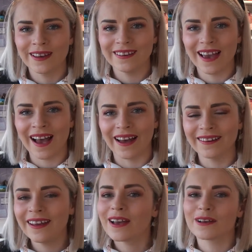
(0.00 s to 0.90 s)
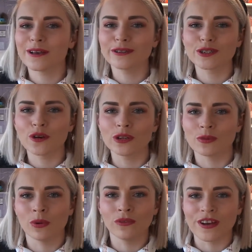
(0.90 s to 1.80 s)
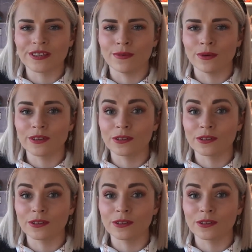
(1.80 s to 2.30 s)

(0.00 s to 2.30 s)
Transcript: yarn because I'd just go to wool festivals